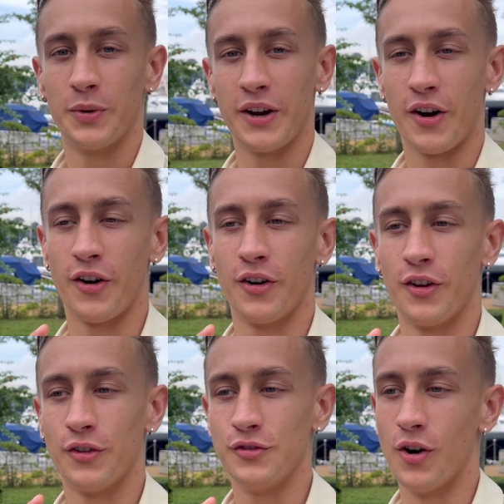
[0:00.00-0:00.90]
We are
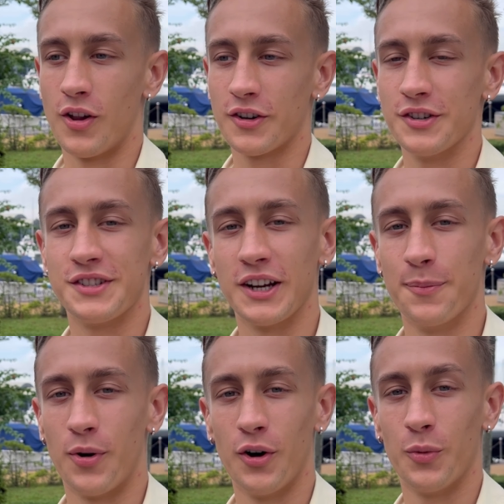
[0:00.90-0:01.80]
no longer in
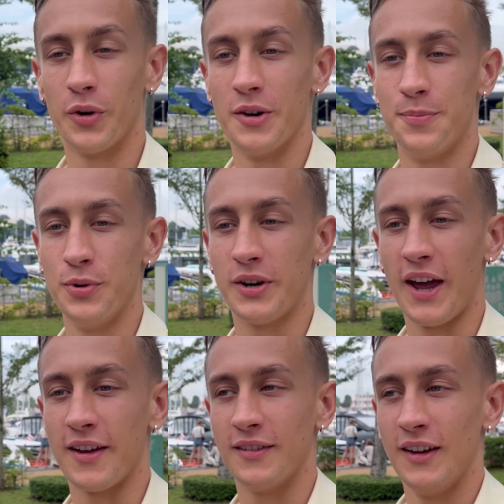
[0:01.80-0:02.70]
Singapore, we're in
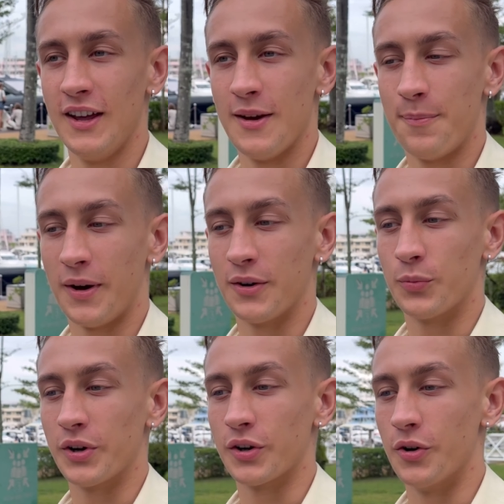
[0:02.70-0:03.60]
Phuket, but
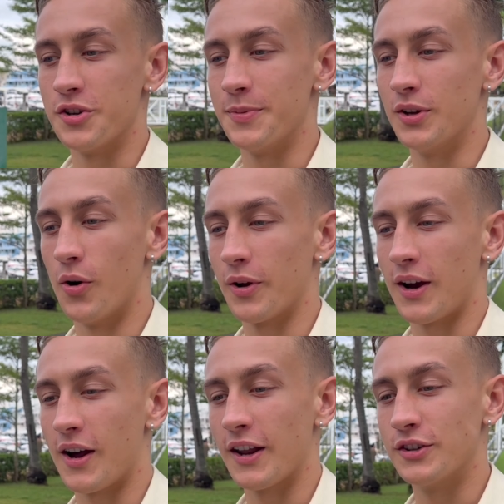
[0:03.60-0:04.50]
we're going to be going
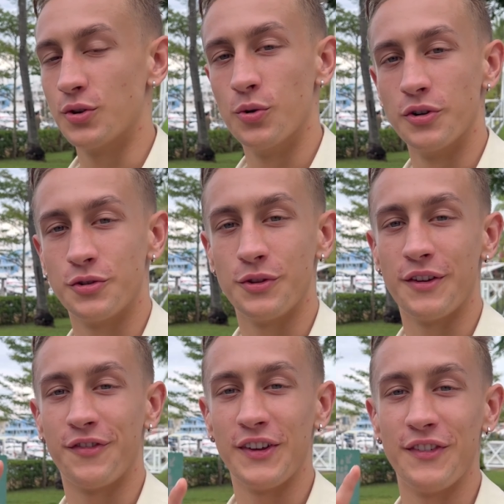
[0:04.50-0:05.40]
on a tour to the
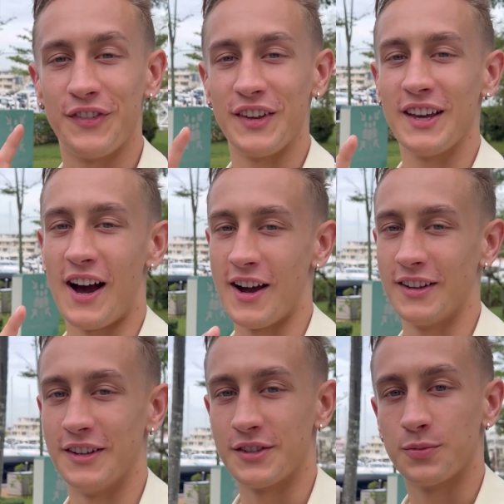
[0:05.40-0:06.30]
Phi Phi
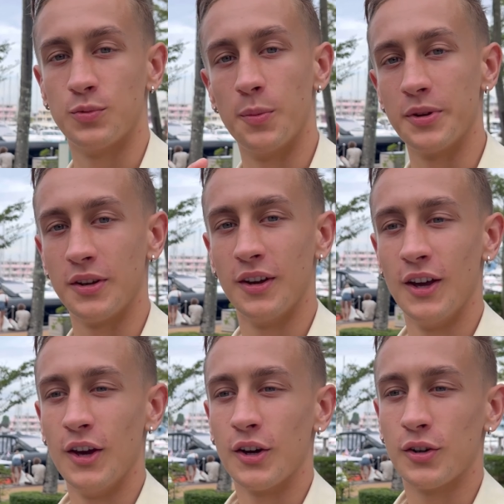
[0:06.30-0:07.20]
Islands. We'll be
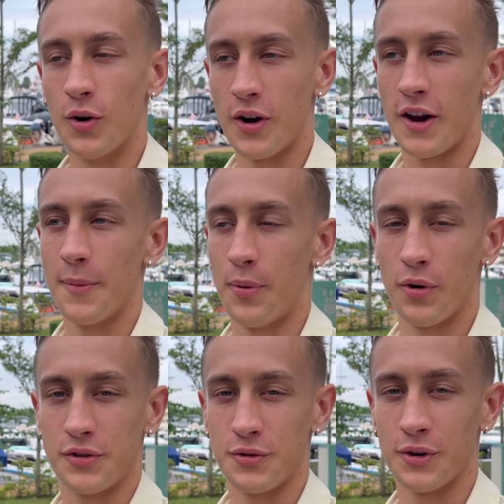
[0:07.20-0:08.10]
going on a
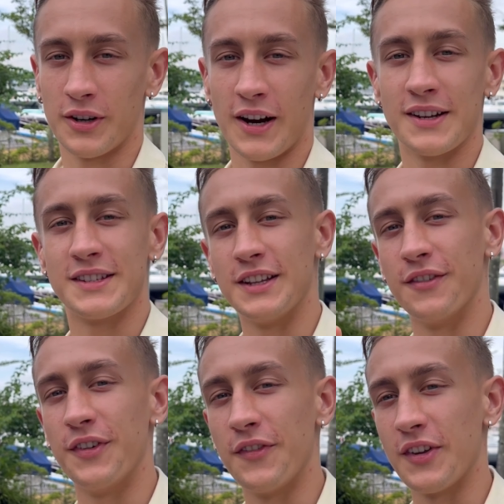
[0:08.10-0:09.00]
boat tour, kind of seeing the
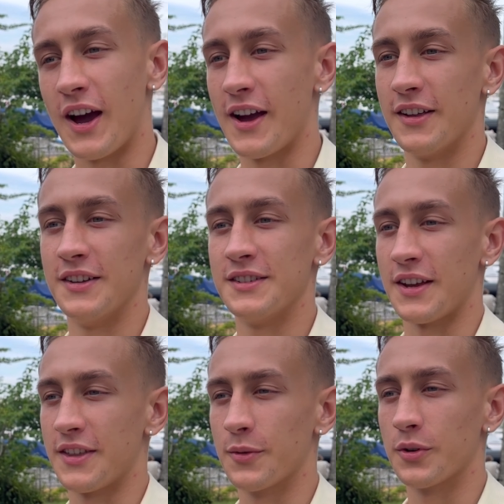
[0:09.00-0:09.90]
Phi Phi Islands. I
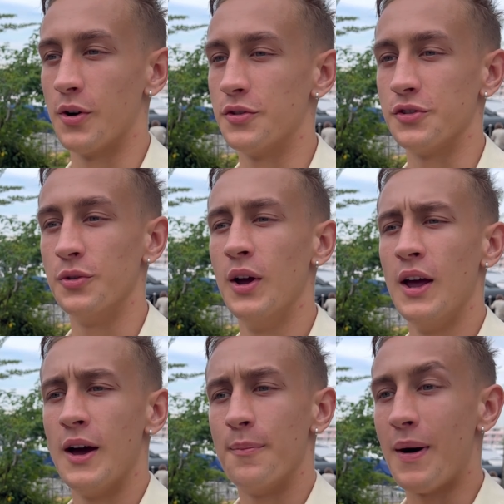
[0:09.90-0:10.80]
think we're going to
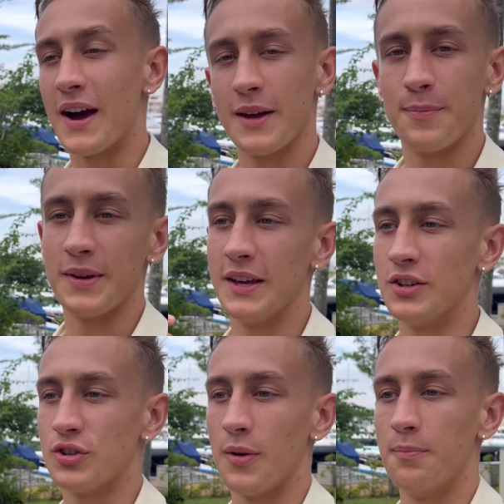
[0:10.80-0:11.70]
Maya
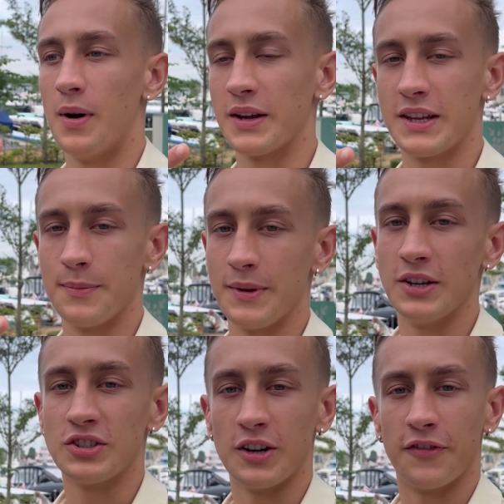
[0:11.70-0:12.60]
Beach, Monkey
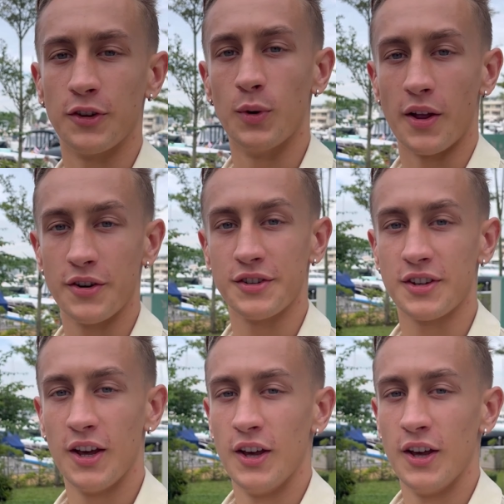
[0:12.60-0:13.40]
Beach, and a few others.